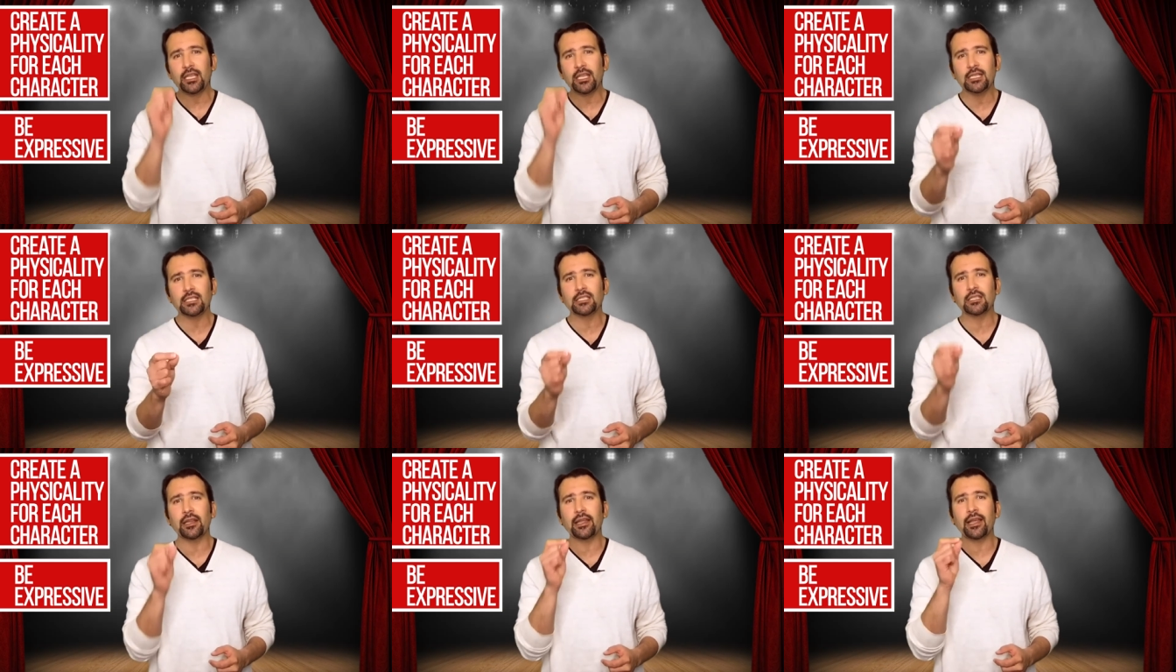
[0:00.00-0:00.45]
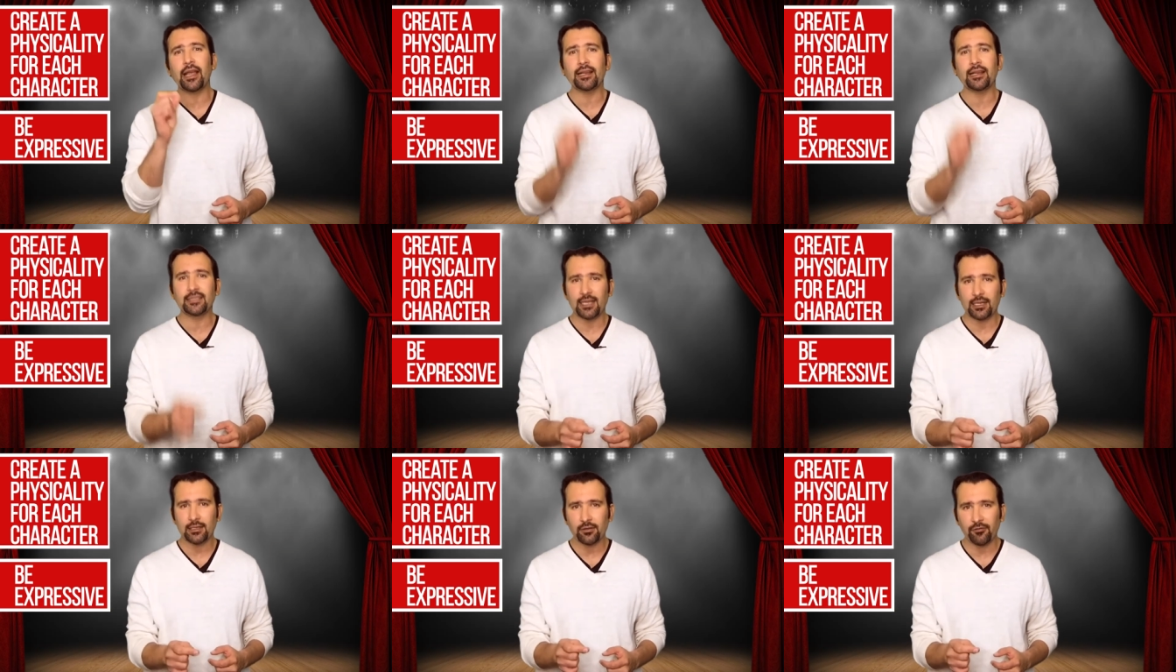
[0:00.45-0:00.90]
easily
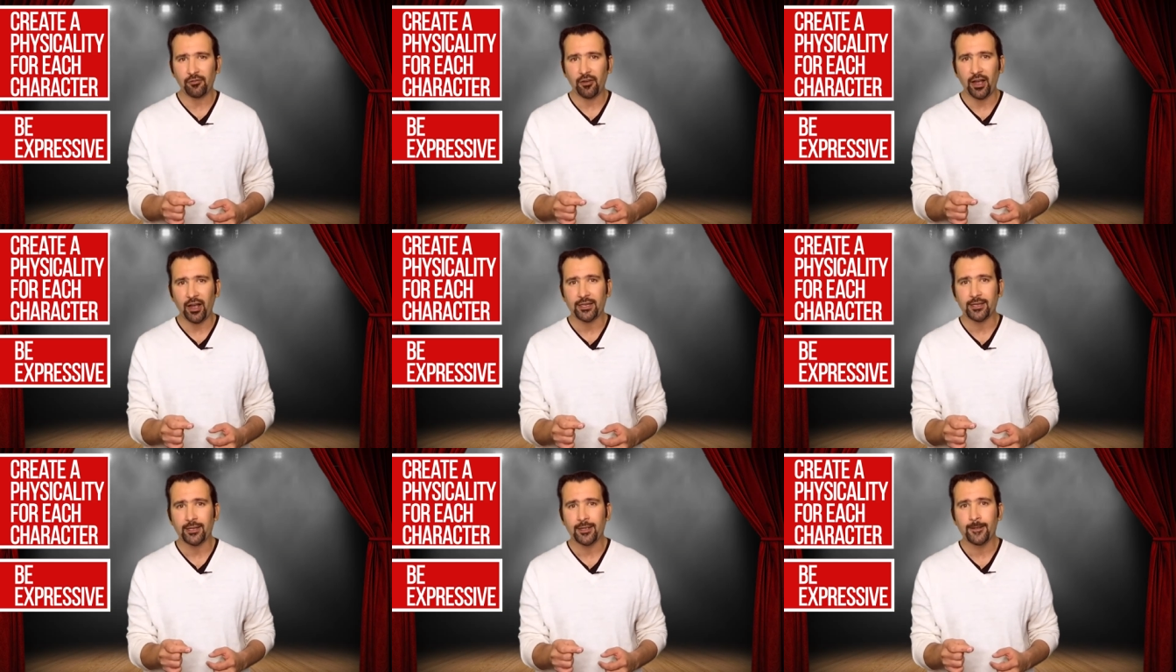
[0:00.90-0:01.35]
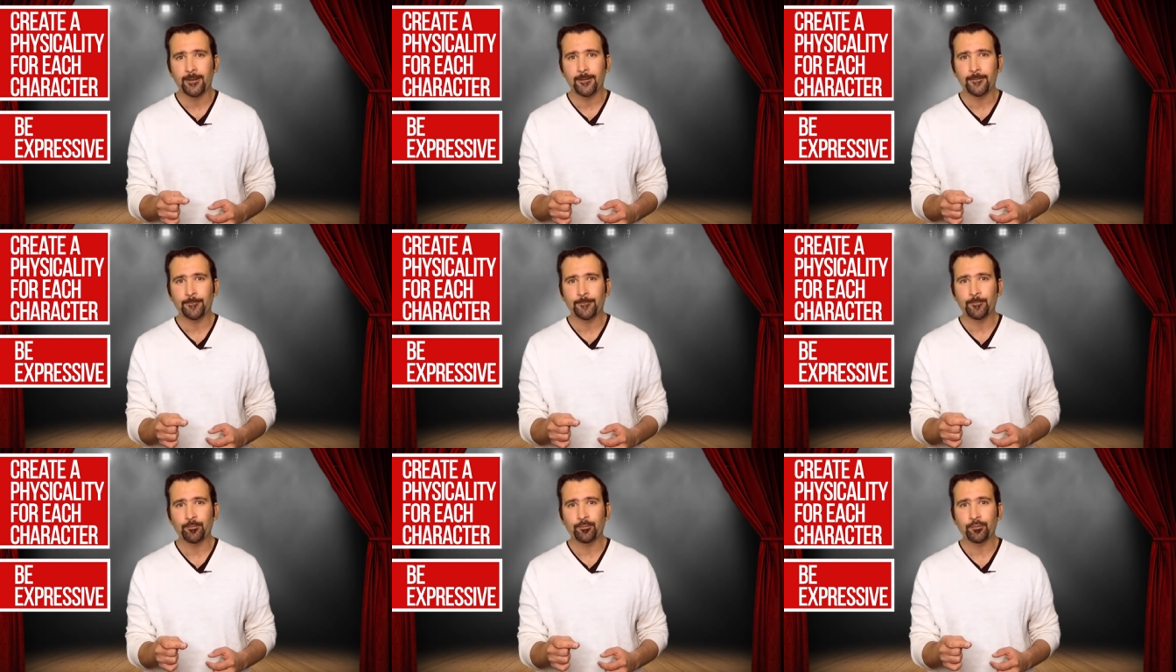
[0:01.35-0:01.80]
identified,
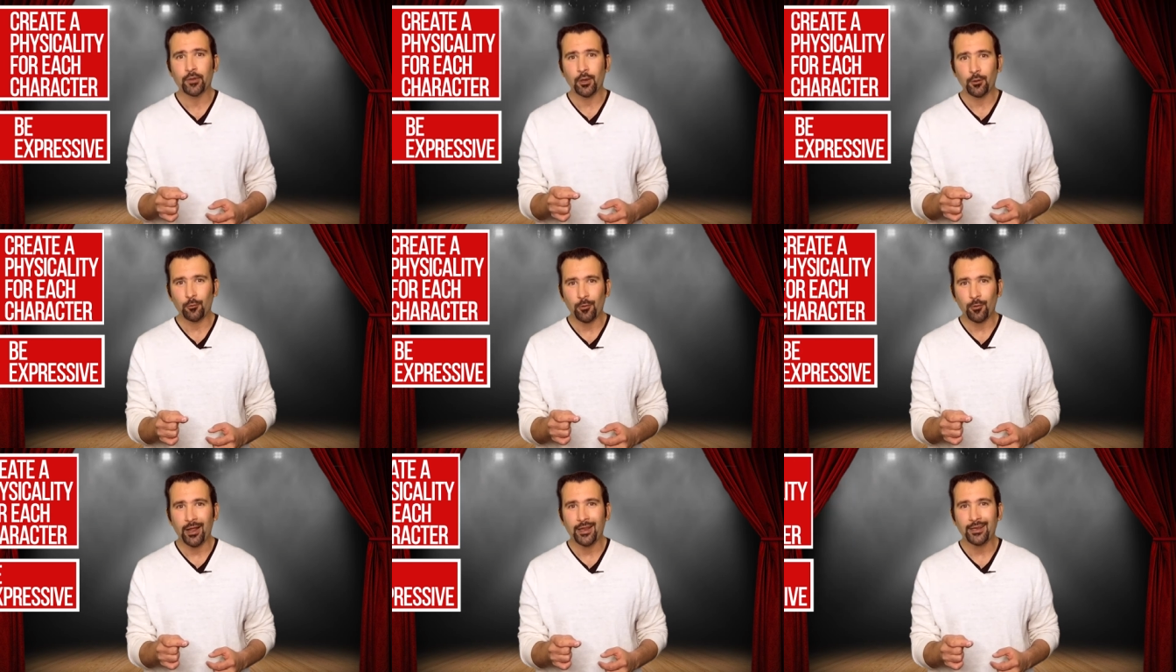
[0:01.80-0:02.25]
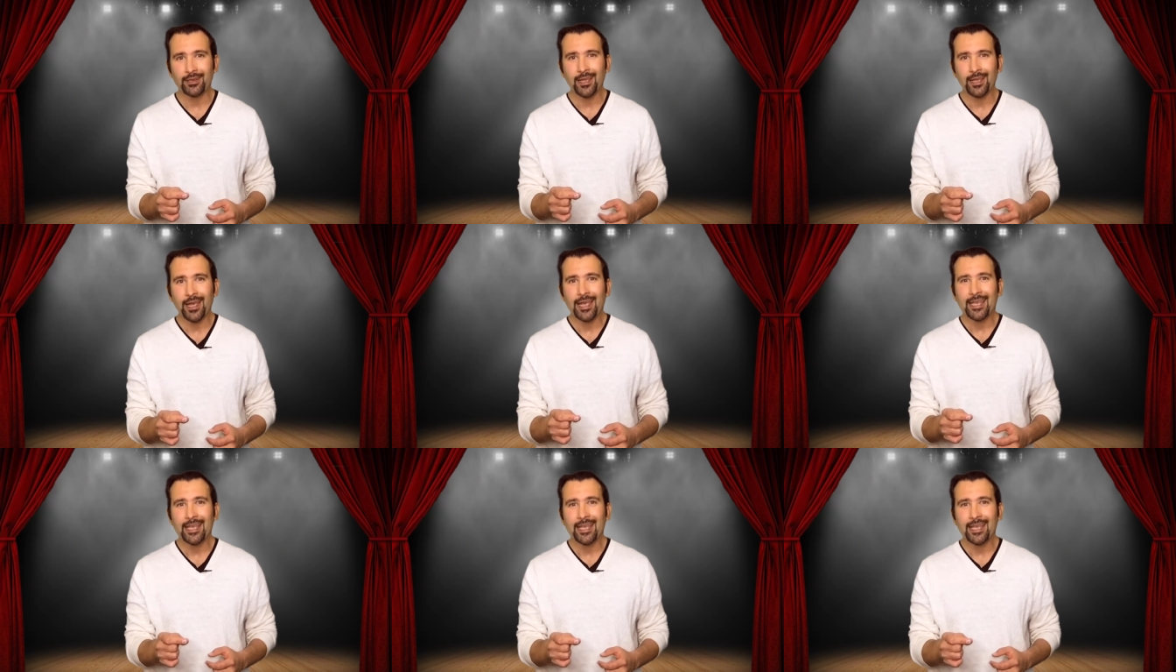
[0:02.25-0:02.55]
right?